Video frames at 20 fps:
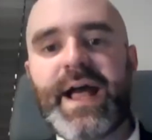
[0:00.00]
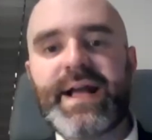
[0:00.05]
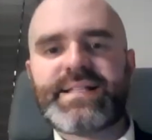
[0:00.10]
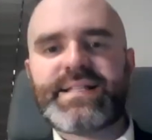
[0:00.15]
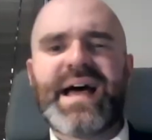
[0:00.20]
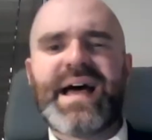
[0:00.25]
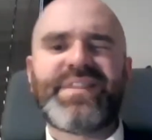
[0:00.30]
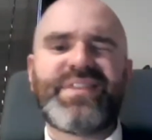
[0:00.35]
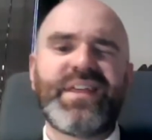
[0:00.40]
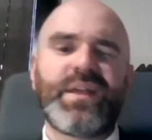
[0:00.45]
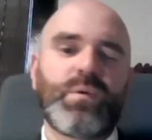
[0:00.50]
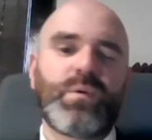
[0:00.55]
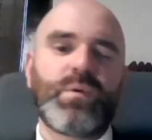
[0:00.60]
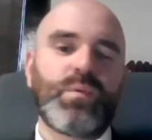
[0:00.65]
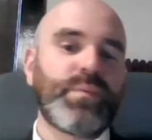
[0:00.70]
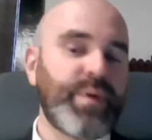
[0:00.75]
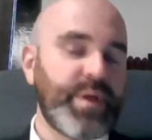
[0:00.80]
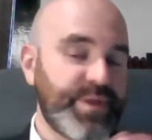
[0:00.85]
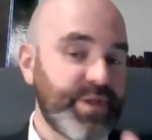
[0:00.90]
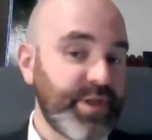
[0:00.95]
I think,
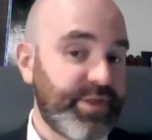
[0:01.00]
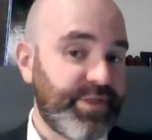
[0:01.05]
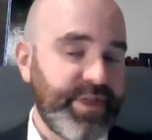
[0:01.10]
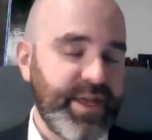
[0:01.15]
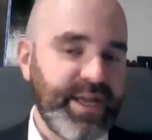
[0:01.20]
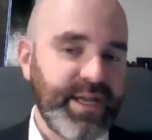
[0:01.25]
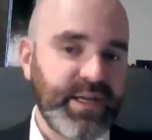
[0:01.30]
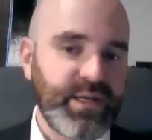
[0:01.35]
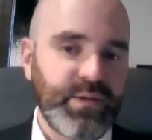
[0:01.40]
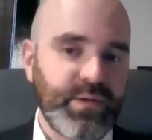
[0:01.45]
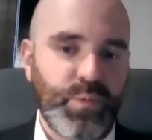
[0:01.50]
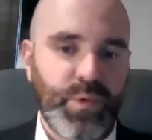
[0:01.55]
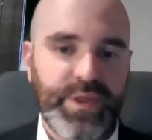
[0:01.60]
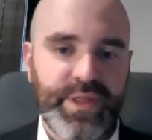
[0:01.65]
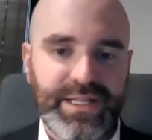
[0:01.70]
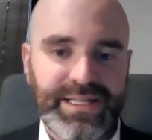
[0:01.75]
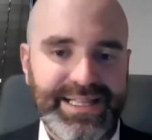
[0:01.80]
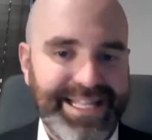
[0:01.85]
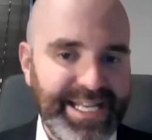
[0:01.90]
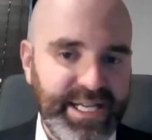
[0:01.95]
but the thing with a
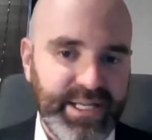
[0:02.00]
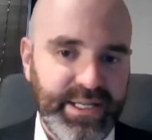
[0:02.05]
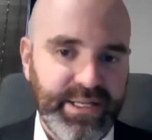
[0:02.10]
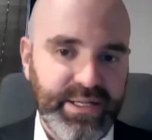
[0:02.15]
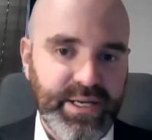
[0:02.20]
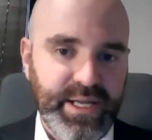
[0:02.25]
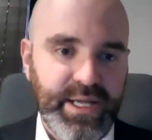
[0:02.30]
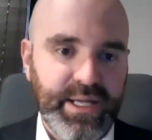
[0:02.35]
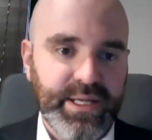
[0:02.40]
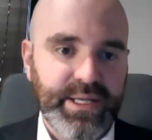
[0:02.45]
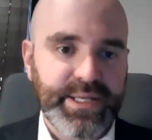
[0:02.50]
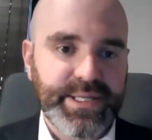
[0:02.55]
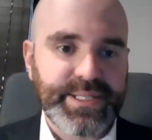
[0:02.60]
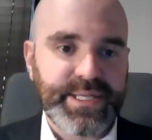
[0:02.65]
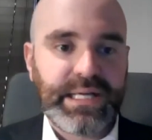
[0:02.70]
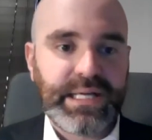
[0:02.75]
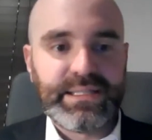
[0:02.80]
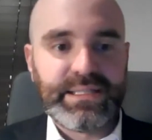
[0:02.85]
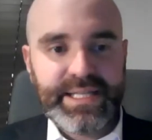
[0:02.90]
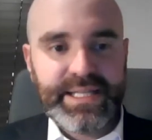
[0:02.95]
lien is
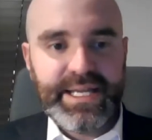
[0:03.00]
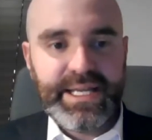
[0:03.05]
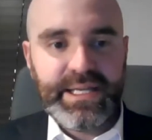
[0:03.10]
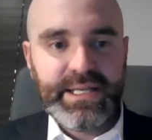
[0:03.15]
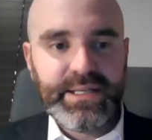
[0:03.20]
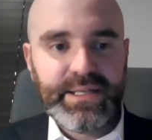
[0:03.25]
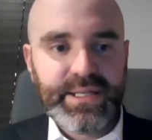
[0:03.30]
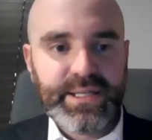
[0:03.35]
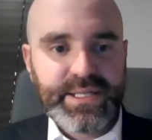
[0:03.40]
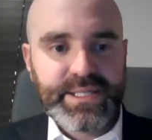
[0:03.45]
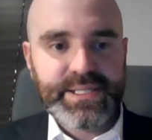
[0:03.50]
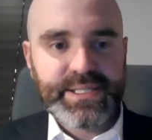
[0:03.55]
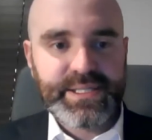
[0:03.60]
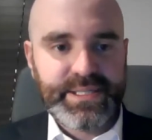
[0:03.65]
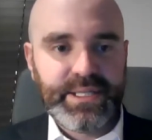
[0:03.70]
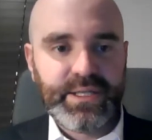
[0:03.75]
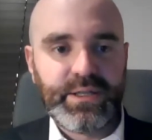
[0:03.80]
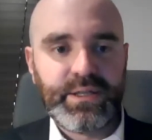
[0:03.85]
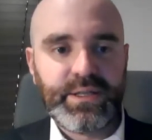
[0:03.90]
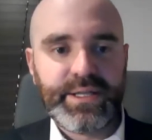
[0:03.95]

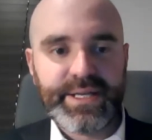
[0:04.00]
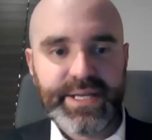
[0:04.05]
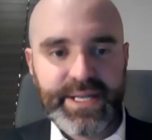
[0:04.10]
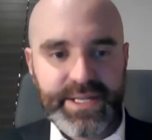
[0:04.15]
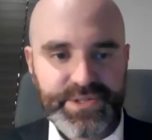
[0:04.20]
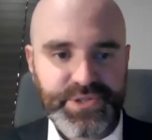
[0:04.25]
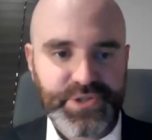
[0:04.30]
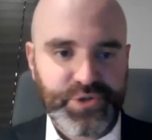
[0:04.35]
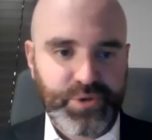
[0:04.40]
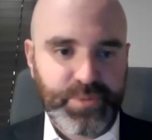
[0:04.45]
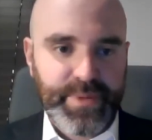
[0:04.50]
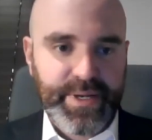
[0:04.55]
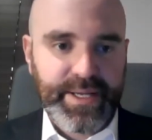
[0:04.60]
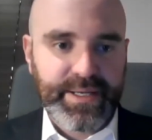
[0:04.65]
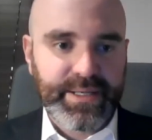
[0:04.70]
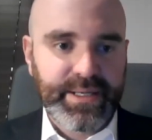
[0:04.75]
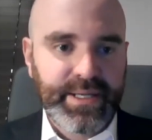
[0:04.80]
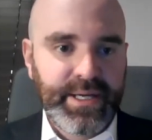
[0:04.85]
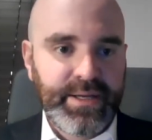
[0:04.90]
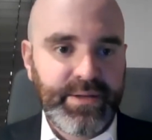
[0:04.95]
still an
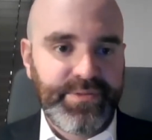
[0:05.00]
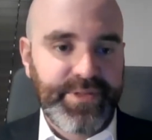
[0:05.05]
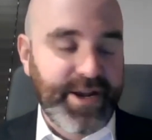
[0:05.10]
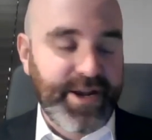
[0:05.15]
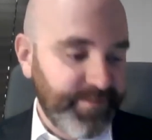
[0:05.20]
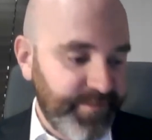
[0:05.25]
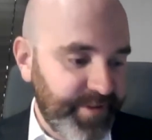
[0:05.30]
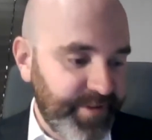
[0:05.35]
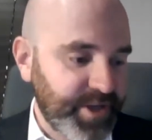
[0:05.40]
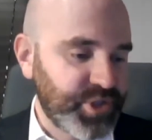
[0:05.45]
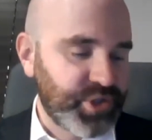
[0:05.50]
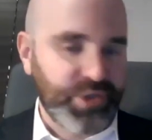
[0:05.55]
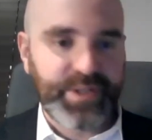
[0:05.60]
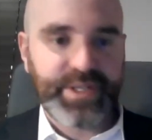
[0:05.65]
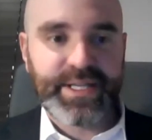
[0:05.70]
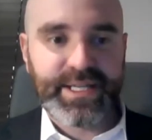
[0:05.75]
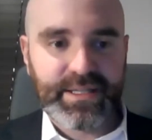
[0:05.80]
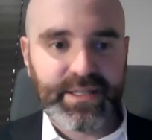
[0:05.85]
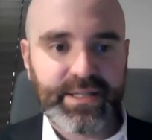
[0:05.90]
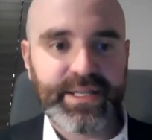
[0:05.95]
instrument that eventually
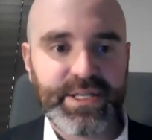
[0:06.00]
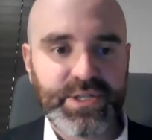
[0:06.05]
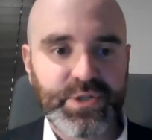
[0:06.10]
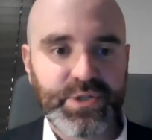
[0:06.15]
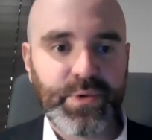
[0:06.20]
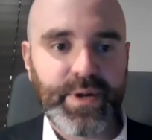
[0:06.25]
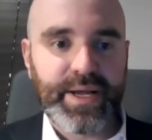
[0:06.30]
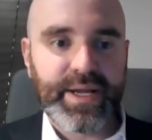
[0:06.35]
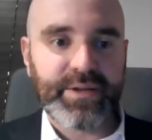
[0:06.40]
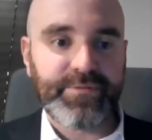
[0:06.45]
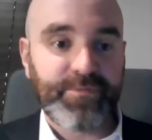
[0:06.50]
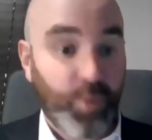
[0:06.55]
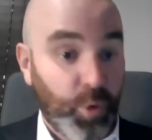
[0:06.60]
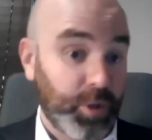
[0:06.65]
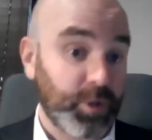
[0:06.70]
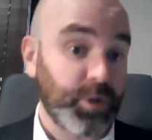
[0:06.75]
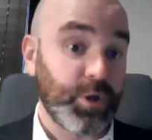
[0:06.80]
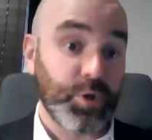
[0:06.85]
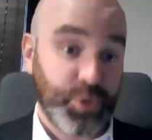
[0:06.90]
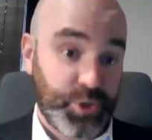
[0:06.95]
can lead to a
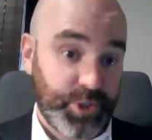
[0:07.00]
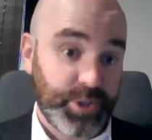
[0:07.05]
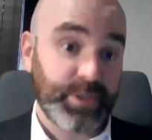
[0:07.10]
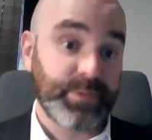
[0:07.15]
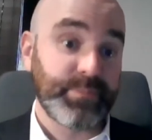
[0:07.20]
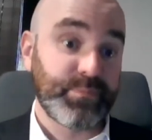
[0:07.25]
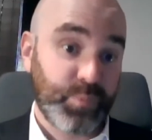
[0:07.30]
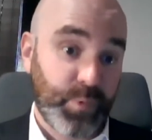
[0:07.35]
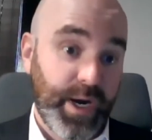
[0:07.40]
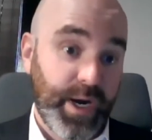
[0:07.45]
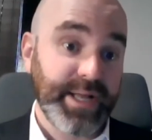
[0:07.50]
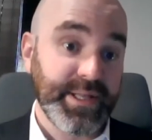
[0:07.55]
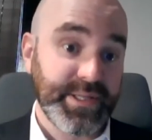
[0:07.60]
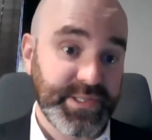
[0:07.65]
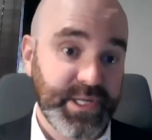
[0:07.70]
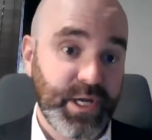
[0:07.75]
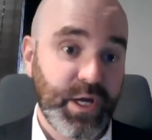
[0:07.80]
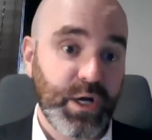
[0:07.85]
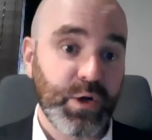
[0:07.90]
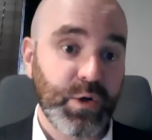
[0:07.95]
foreclosure, right?
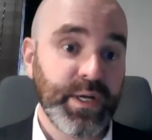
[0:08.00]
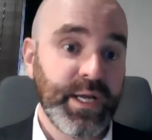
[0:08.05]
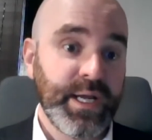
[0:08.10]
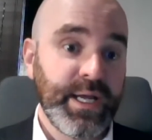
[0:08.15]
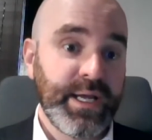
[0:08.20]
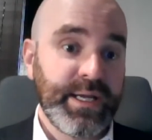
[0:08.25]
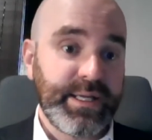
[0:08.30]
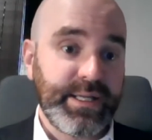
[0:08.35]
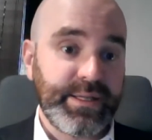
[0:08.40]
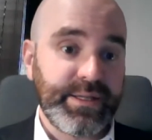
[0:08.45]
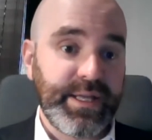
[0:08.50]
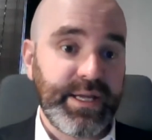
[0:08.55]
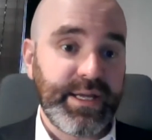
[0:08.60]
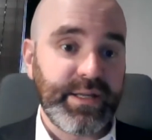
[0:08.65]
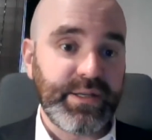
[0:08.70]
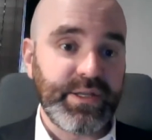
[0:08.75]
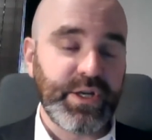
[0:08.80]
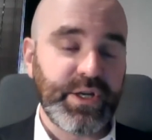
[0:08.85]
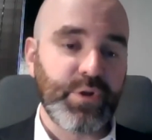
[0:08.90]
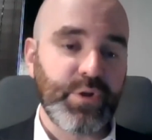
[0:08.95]
So that,
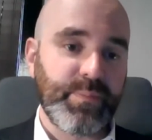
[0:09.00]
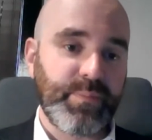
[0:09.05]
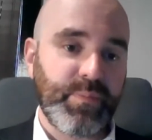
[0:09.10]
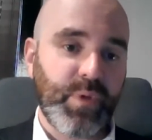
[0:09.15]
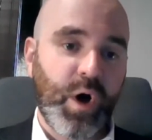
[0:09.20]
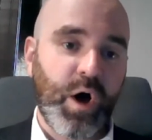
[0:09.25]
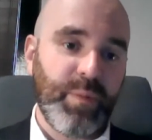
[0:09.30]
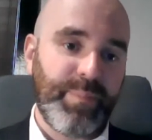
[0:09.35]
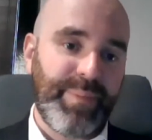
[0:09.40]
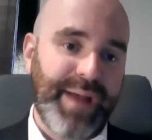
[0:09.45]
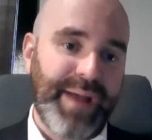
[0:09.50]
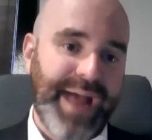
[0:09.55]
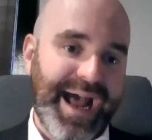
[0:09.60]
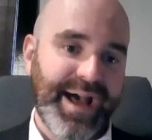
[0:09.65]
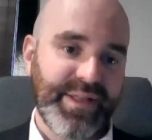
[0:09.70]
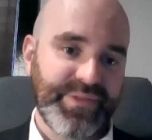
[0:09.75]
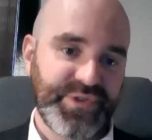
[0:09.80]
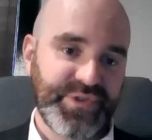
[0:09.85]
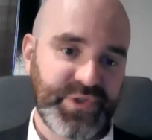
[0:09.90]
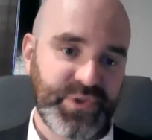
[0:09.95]
the all
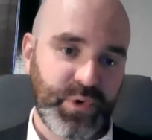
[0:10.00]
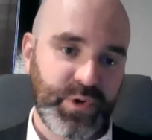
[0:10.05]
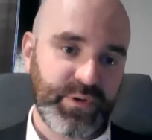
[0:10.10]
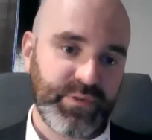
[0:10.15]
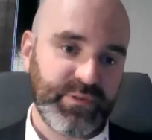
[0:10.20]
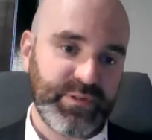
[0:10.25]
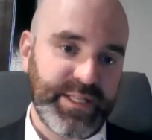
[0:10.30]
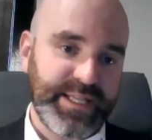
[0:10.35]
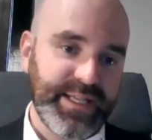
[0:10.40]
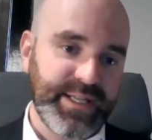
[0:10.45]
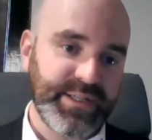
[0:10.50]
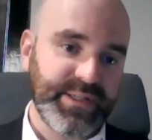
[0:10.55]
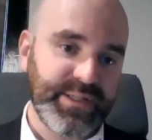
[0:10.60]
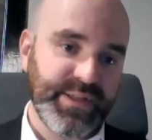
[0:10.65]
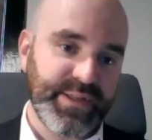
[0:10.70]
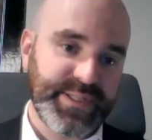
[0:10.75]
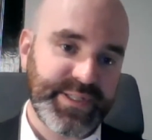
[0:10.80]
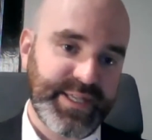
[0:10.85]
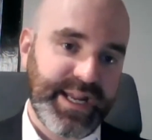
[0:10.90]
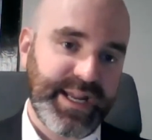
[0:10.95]
paths sort of lead to the
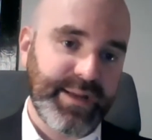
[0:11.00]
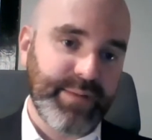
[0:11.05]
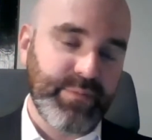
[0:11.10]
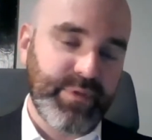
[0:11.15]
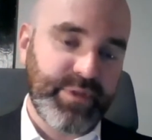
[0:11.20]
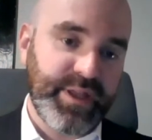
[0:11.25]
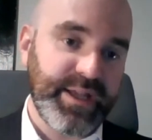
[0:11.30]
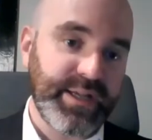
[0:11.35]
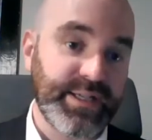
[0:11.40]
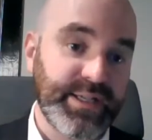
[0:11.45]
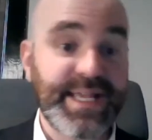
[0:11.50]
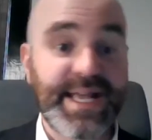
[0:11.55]
same thing because